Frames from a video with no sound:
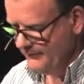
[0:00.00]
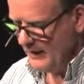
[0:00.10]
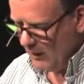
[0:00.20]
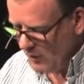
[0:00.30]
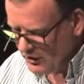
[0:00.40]

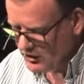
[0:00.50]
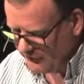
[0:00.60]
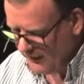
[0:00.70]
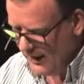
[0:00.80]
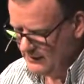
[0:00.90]
And when she
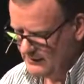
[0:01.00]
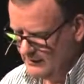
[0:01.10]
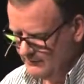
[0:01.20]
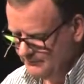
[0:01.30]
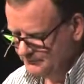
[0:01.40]
finds it,
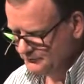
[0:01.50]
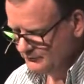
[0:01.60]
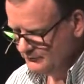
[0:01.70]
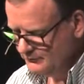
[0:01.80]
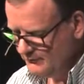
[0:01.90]

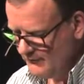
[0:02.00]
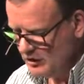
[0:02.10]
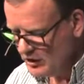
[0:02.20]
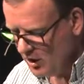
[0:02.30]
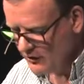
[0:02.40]

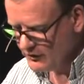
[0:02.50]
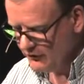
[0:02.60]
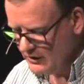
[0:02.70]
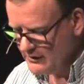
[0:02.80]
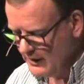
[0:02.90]
she calls her
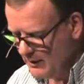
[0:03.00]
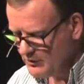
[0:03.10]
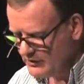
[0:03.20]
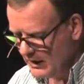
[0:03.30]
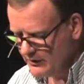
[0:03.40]
friends and
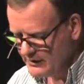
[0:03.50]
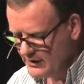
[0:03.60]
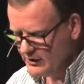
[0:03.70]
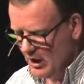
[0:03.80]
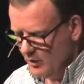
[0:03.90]
neighbors together and
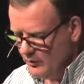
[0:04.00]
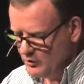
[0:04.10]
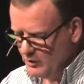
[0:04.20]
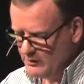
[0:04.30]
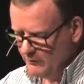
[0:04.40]
says,
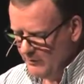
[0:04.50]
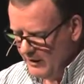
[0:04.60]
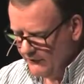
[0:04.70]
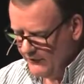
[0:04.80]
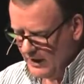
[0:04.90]
Rejoice with me,
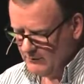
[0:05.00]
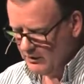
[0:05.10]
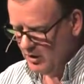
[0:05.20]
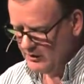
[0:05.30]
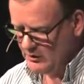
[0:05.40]
I found my
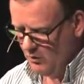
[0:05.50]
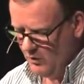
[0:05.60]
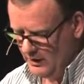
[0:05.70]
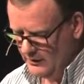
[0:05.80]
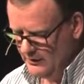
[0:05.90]
lost
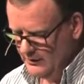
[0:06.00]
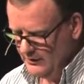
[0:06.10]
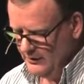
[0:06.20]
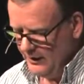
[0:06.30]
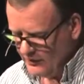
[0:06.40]
coin.
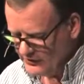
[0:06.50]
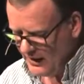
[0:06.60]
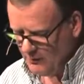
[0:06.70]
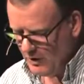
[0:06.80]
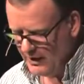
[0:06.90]
In the
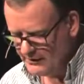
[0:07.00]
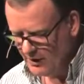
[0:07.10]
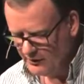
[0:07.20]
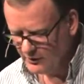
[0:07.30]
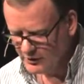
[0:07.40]
same way, I tell
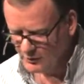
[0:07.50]
you, there is